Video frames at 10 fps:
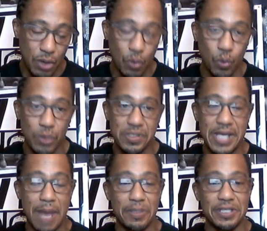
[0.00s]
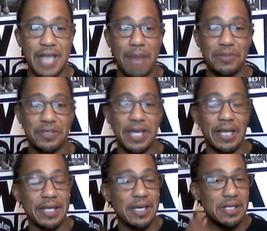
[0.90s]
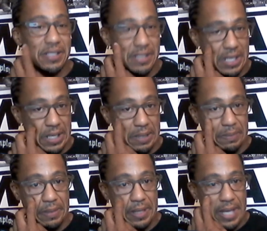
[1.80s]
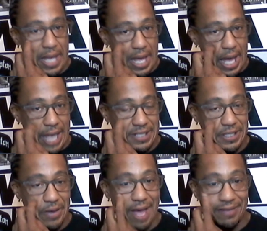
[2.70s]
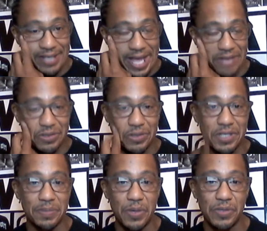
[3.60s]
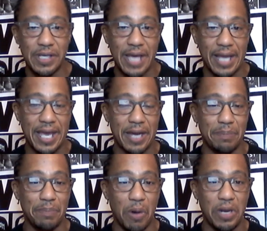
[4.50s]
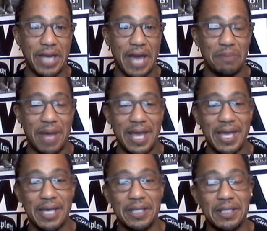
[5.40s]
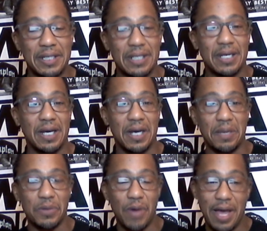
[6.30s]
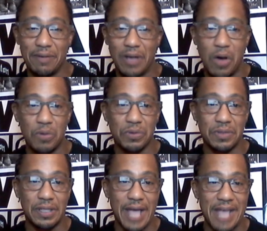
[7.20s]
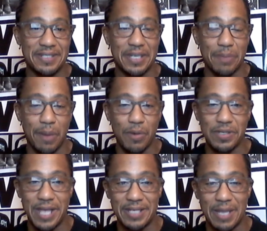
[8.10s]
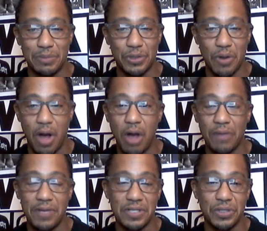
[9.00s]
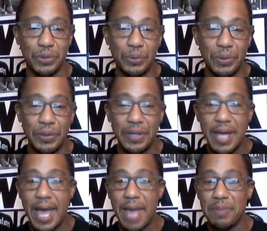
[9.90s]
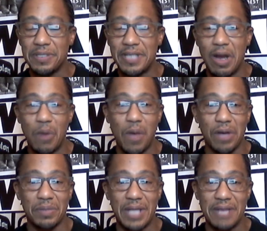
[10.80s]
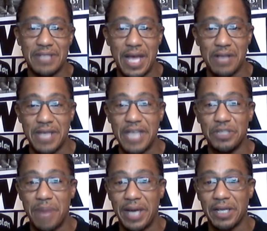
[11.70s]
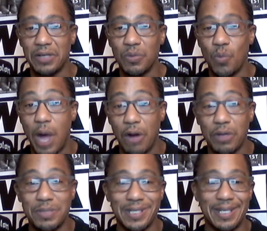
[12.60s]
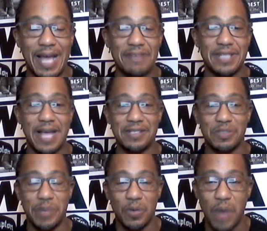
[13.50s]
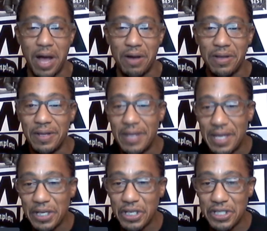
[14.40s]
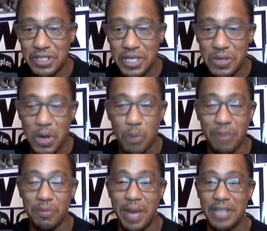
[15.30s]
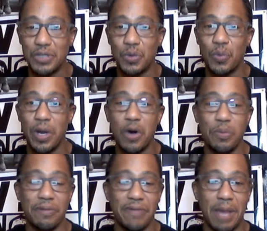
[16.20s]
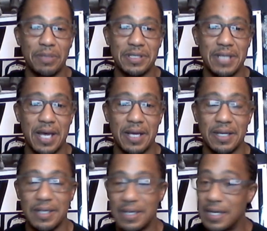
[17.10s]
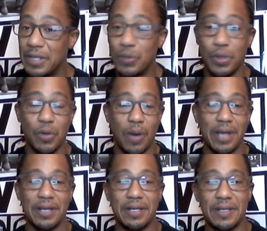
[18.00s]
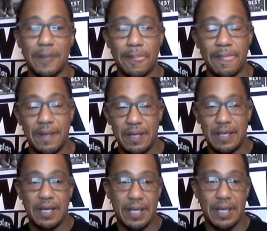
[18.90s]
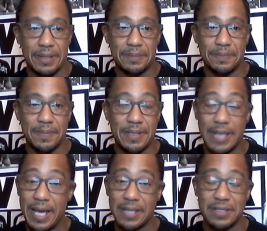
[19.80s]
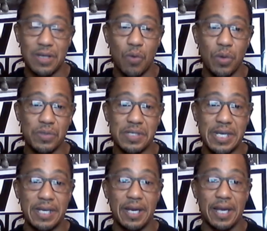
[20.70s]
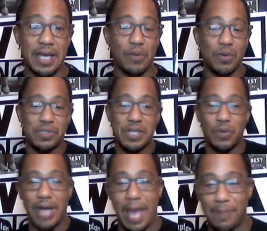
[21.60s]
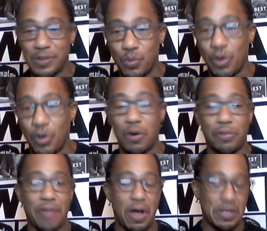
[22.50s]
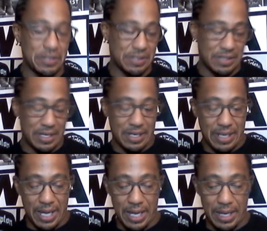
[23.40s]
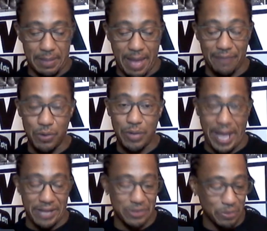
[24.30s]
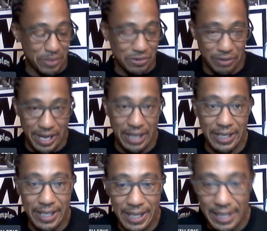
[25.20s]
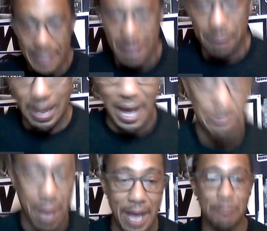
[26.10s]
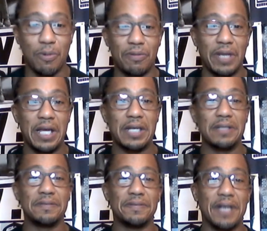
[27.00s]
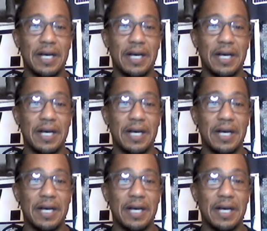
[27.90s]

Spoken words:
we'll see how much time Mr. Kelly gets. I still haven't canceled his music. I can't burn it out of my head. I have long lasting memories, as I'm sure all of us do. Hey, Miss Terry, welcome to Lifestyles. Hey, Jamonica, welcome to Lifestyles. It's been a while. Good to see you. Hope everybody's doing well. Hope your family's doing great. Yeah, so we'll see. Again, we'll see what happens. What are your thoughts? Have you canceled Mr. Kelly, Pied Piper of Love,